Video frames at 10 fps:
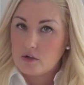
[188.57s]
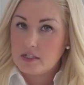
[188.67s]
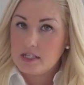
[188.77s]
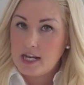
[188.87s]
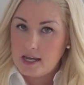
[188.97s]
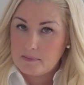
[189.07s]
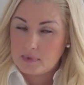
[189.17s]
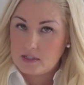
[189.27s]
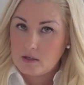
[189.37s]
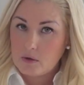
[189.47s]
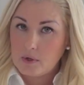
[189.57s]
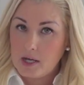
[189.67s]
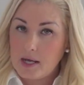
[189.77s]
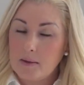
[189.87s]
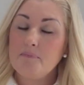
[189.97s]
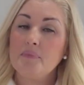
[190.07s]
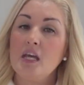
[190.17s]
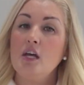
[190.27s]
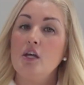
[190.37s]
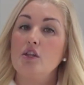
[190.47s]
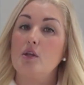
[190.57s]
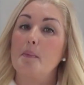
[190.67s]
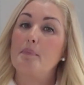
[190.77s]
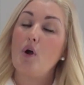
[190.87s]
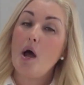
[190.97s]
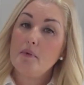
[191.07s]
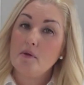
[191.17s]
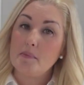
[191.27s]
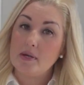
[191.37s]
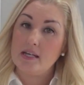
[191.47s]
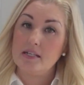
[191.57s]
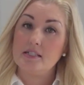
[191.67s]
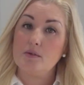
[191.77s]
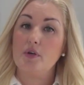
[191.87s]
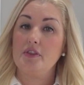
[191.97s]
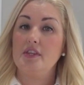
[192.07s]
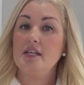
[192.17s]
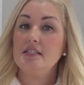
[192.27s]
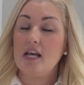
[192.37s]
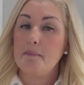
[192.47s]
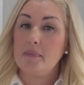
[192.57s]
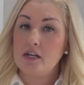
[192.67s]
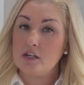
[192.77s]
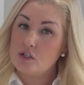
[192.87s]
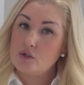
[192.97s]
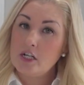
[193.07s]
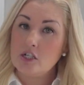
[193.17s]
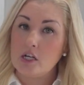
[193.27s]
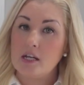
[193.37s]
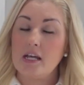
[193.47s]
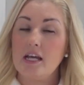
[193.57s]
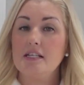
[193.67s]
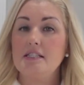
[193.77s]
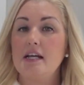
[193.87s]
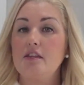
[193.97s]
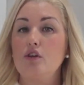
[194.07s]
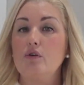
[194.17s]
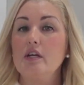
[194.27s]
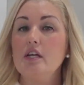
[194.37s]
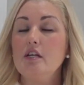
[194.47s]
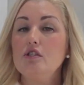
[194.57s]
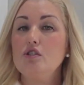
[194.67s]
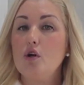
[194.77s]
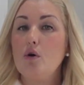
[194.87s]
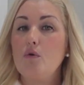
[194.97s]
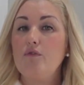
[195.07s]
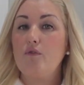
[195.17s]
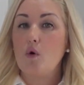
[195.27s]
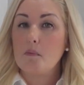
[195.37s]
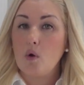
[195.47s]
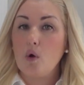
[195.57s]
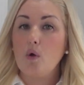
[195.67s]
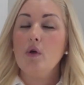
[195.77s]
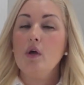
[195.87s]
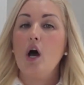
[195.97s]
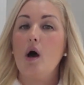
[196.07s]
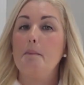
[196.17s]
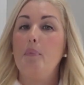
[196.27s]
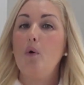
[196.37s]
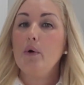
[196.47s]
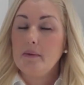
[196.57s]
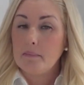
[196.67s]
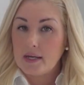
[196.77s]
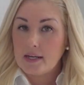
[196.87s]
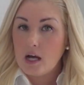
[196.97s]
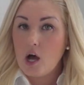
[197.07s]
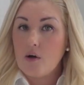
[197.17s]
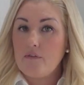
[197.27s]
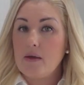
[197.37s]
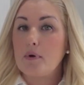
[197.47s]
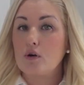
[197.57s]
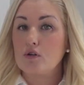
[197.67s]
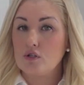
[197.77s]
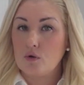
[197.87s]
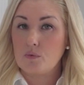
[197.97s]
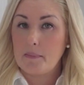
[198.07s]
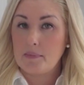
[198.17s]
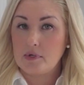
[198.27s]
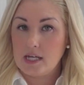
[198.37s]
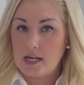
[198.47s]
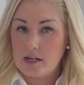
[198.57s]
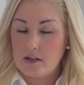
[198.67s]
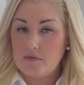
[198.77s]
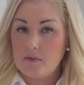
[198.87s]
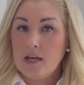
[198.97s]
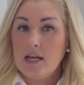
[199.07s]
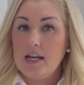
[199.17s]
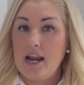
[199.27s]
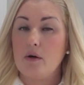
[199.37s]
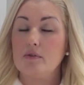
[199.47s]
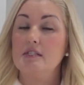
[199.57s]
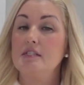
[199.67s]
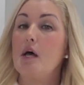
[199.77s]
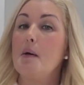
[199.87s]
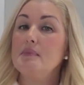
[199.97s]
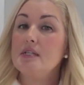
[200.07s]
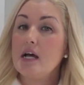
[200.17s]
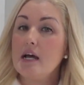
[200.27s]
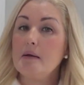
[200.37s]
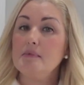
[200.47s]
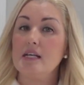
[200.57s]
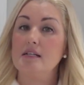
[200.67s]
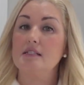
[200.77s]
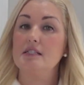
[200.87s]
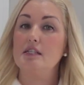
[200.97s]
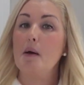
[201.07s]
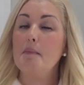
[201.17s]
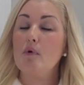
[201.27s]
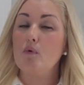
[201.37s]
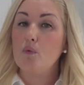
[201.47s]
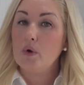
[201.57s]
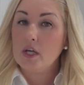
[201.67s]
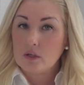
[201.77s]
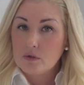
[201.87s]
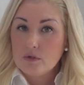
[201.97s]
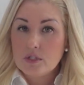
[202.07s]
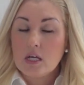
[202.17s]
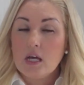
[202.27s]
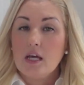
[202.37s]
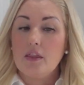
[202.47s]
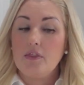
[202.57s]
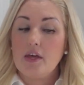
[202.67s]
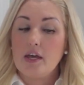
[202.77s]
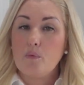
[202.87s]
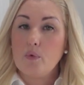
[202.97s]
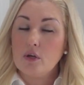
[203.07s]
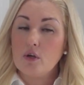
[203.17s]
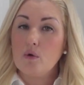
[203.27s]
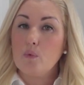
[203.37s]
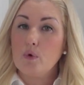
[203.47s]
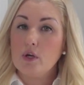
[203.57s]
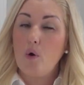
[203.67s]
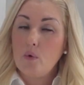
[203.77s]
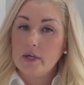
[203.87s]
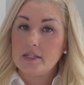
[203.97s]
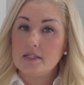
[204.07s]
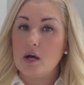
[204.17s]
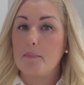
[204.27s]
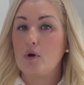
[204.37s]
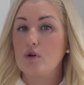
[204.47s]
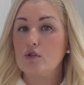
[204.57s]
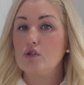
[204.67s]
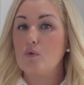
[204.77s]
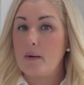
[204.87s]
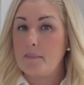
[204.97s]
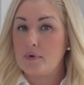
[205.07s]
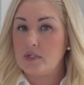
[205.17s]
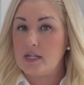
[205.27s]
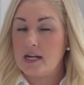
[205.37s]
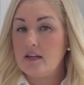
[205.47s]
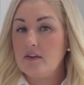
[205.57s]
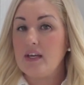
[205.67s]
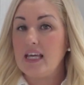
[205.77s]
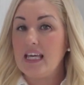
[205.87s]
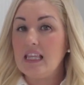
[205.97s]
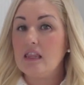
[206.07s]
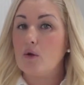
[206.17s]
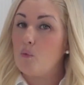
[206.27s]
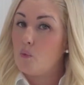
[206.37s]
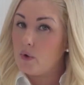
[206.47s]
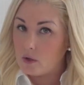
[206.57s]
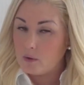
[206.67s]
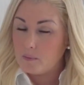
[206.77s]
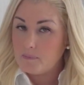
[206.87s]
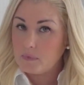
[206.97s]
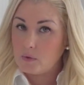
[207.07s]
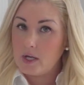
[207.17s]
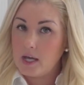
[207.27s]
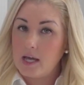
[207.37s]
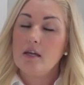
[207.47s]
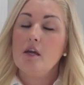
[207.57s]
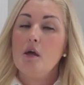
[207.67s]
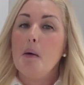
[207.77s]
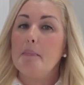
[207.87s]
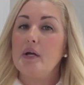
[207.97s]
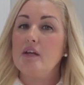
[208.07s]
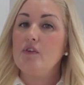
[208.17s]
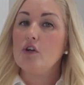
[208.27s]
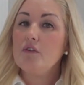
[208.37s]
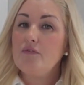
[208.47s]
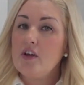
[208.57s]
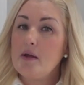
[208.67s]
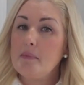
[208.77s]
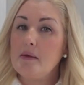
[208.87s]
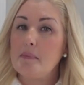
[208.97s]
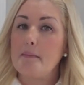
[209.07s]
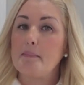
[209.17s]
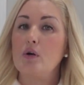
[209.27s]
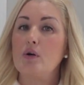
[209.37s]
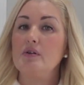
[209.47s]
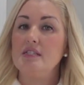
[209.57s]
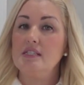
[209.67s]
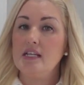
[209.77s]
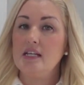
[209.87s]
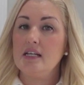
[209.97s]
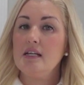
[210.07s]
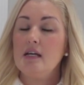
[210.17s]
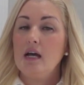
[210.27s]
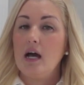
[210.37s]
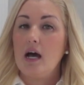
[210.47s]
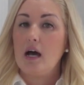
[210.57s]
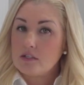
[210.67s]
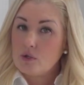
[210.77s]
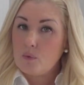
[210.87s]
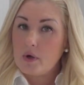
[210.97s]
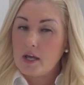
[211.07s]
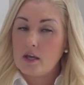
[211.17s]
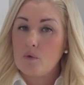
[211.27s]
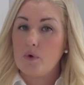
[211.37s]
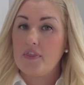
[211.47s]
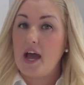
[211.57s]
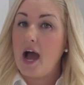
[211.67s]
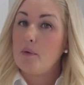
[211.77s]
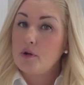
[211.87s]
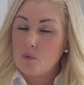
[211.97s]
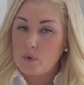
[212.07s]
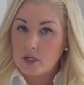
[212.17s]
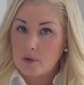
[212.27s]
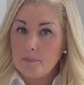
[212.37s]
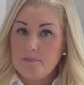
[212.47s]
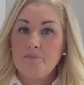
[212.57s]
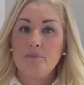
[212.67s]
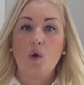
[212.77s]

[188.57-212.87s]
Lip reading: heirs' names, okay? The problem is with this administration is that there is no formal appointment of a personal representative. Now, sometimes in some wills, they will appoint a personal representative in the will, okay? But if your family member did pass away without a will,